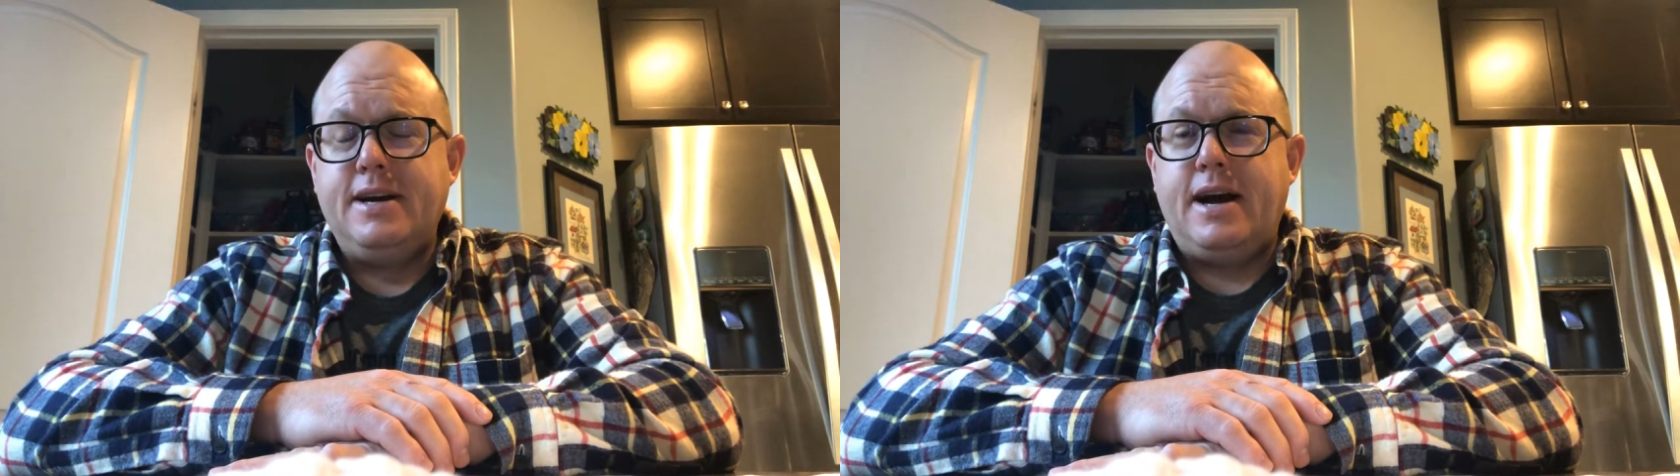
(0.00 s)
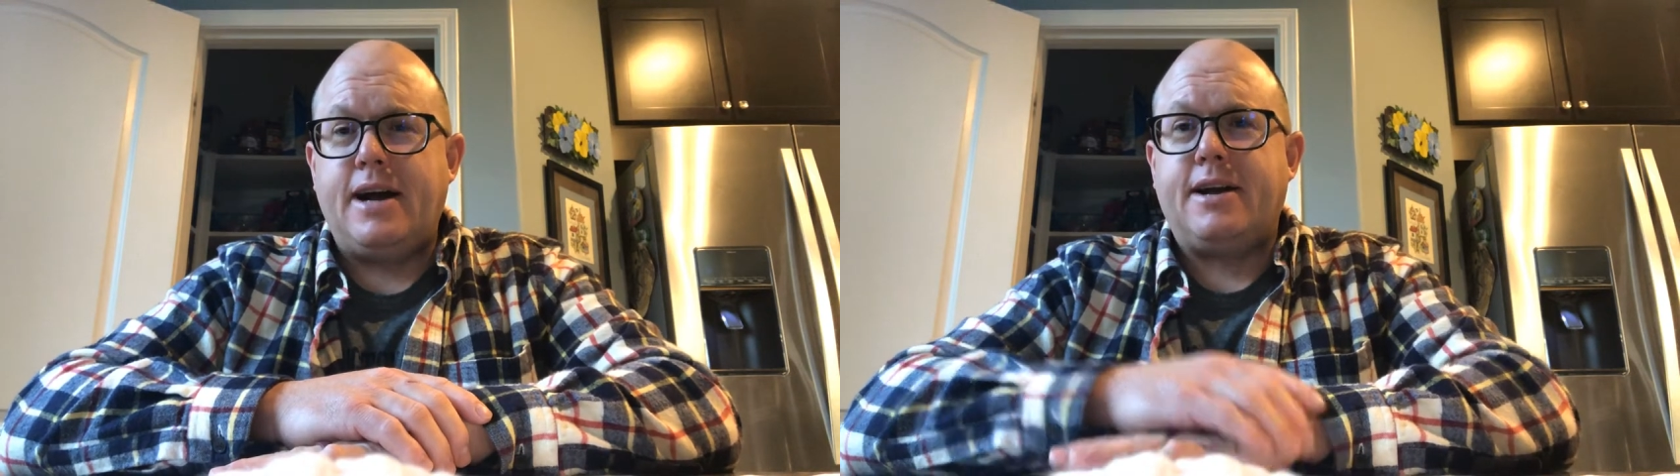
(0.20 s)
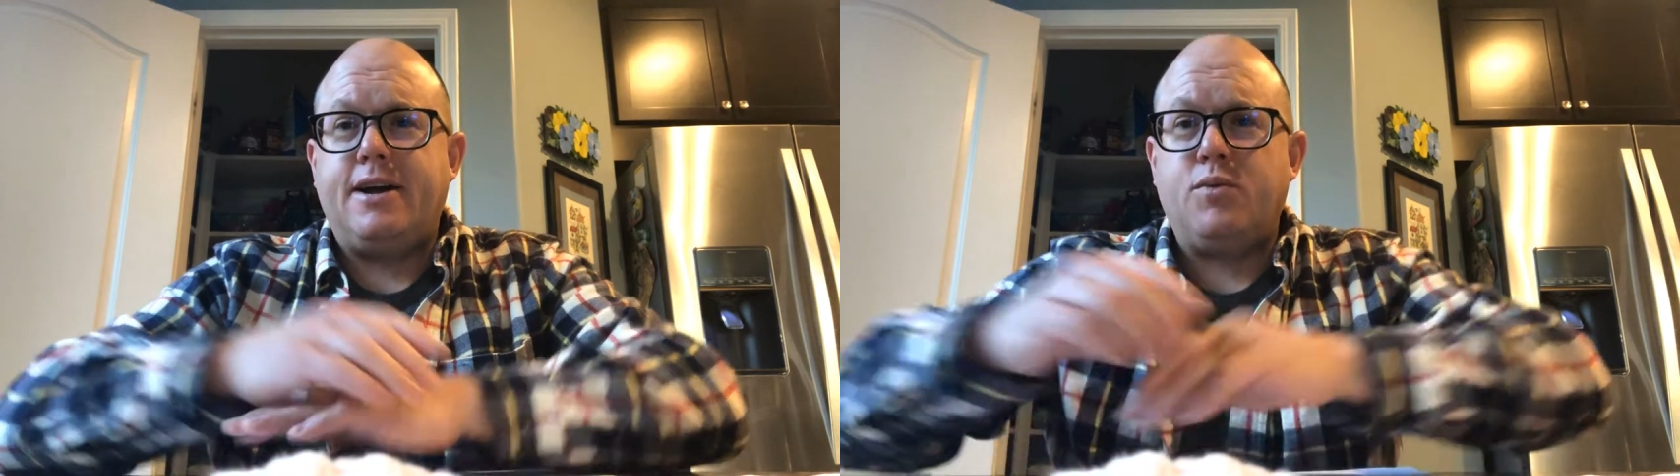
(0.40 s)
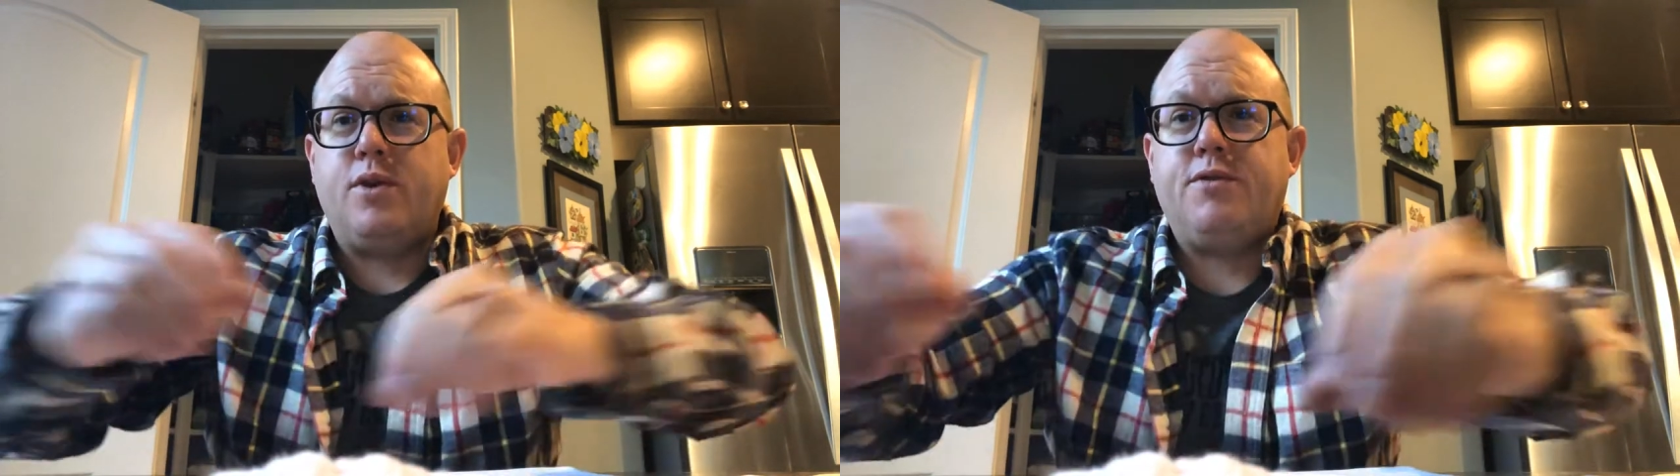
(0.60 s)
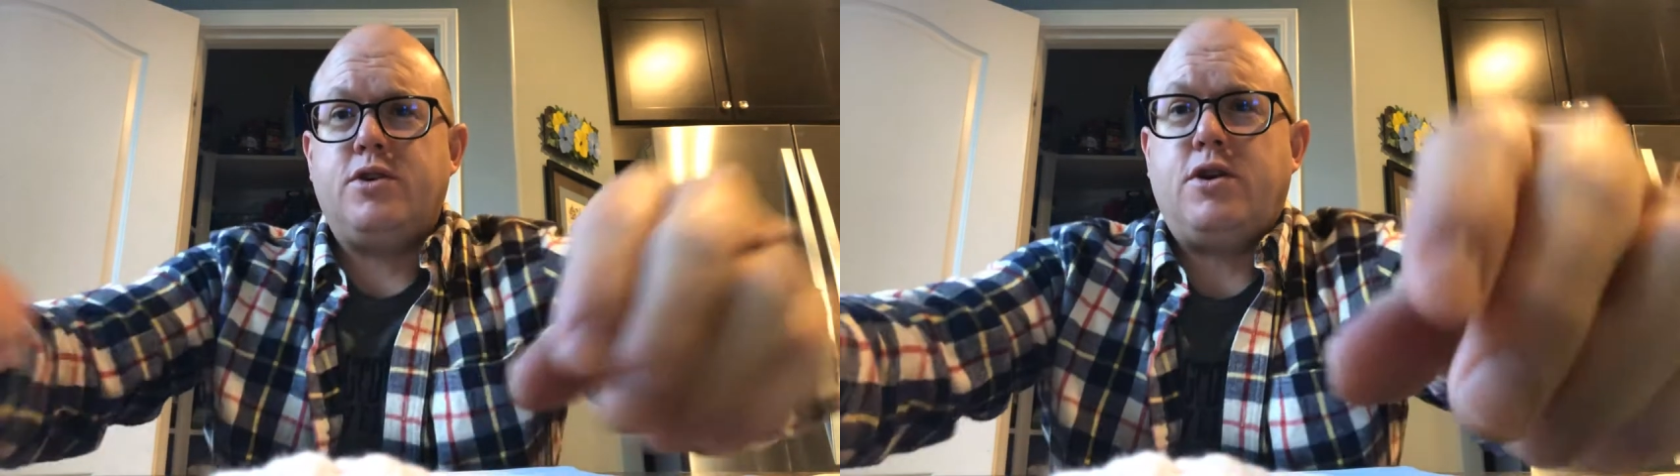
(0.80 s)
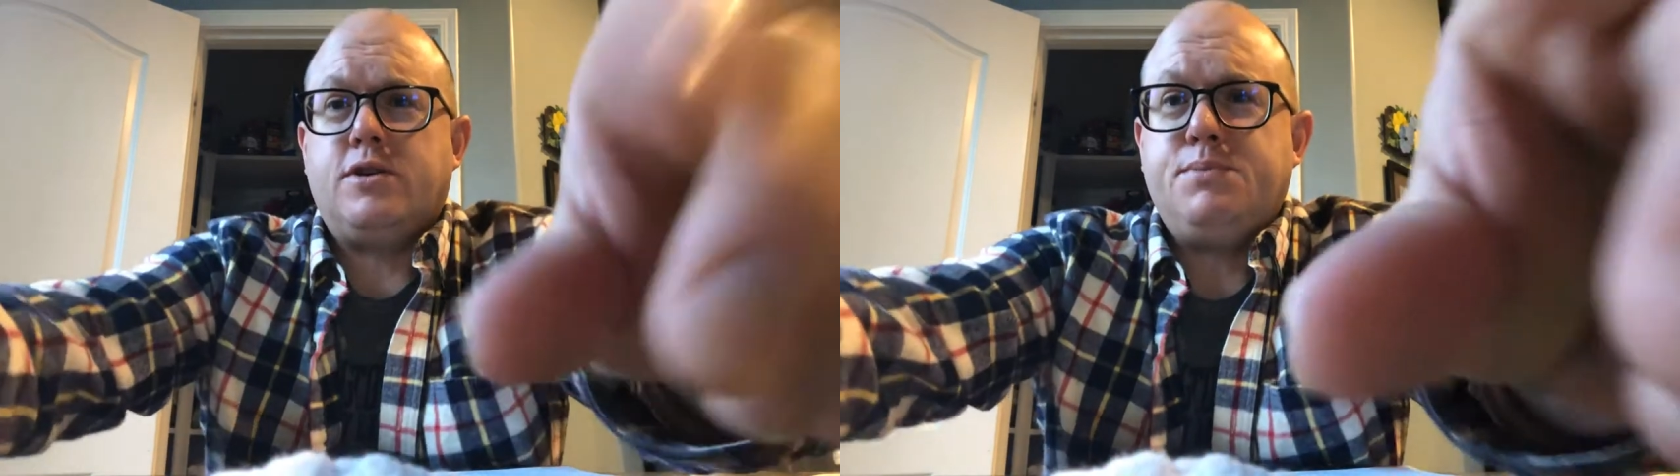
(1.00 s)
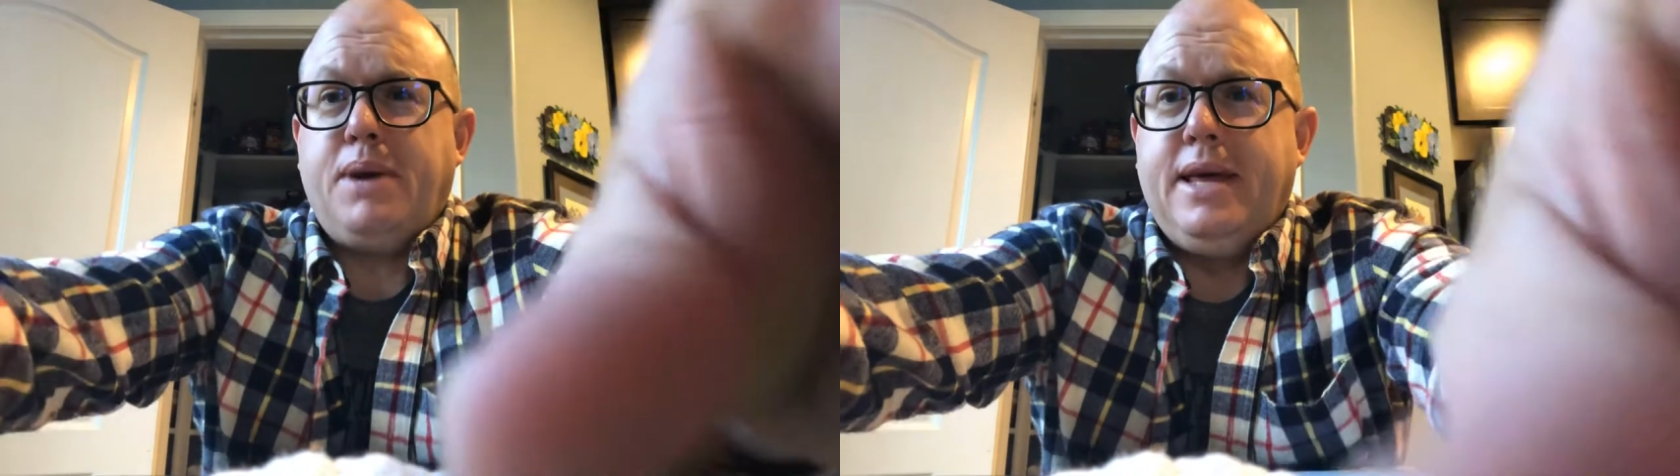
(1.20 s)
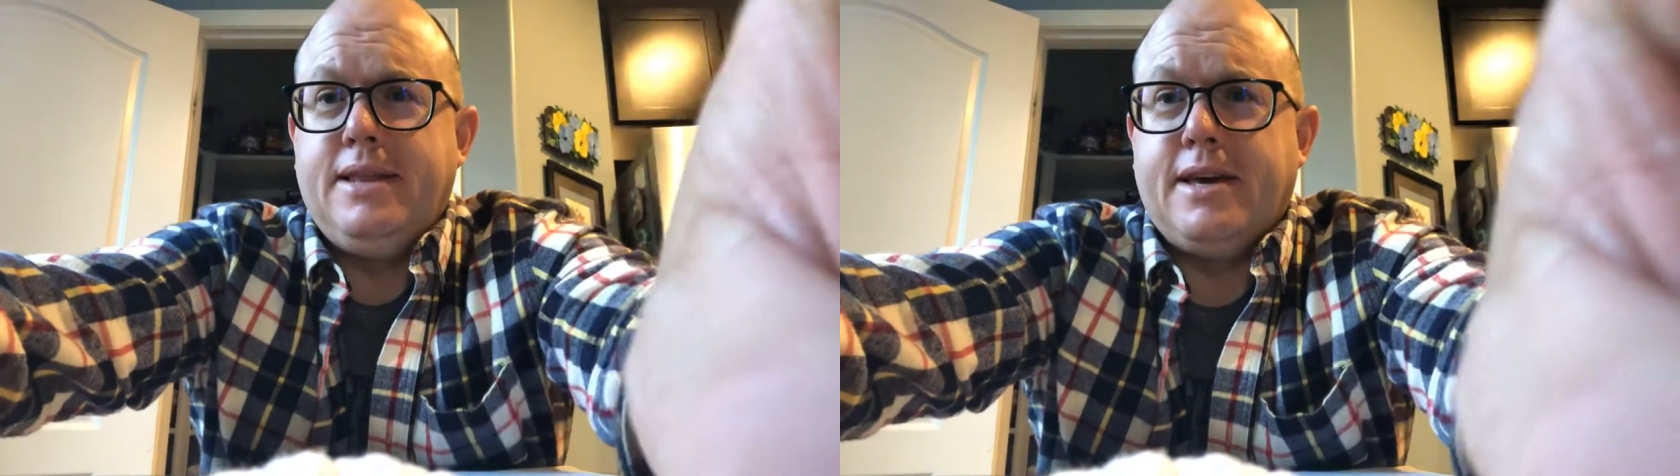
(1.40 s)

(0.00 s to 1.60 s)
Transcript: I got one of our dogs, Bailey,